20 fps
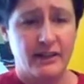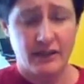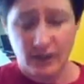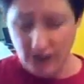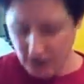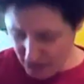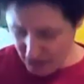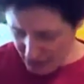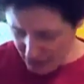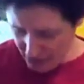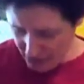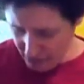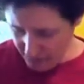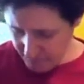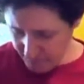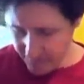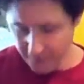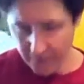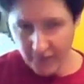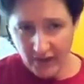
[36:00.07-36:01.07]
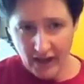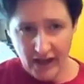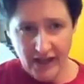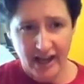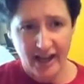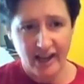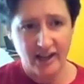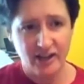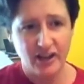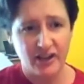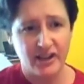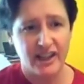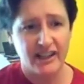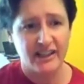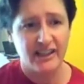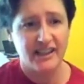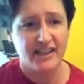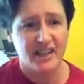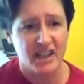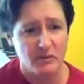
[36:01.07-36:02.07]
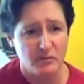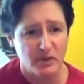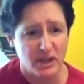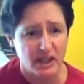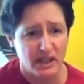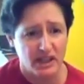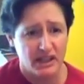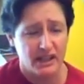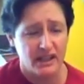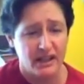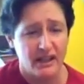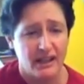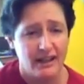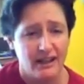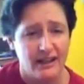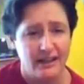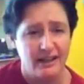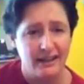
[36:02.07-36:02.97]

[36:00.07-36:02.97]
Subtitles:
So I kind of look like this in the beginning.